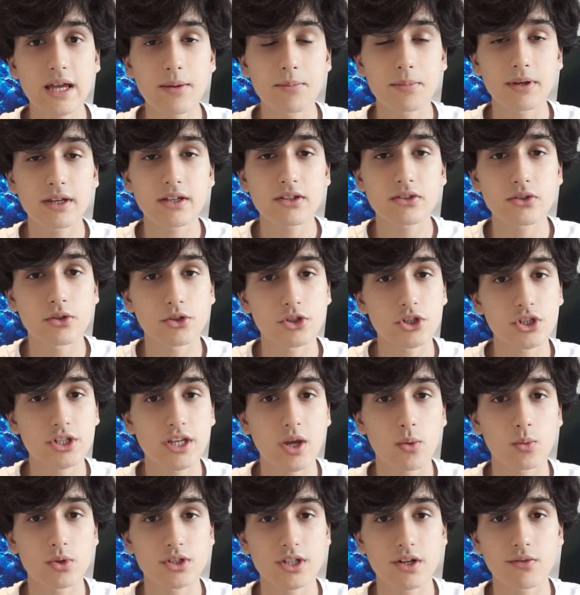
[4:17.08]
that big, so just
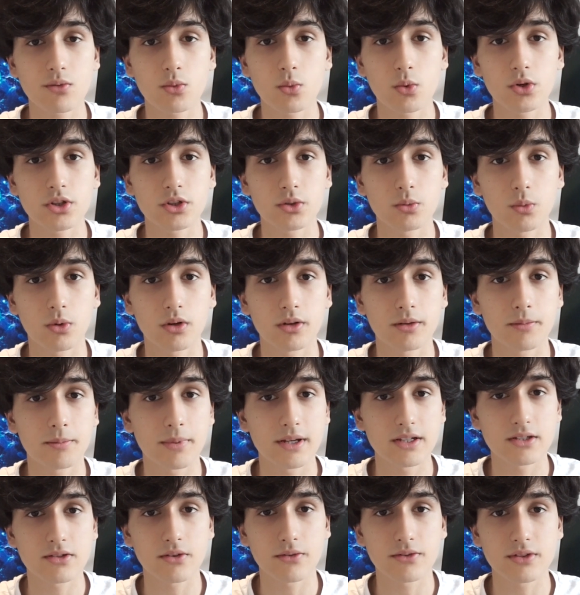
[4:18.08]
get whichever one you want
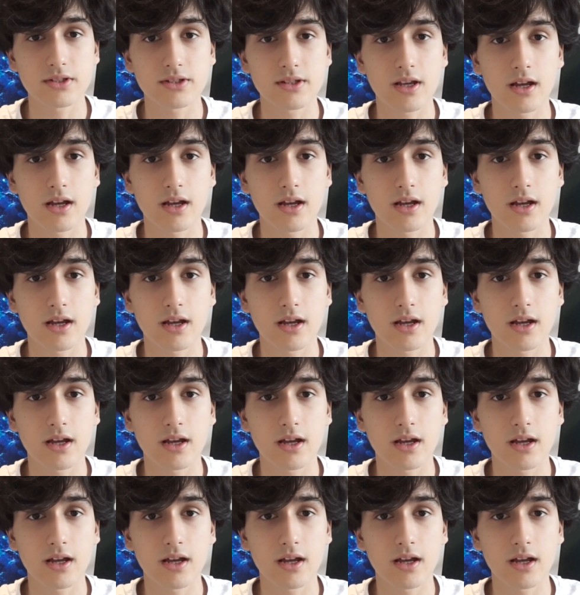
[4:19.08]
based off the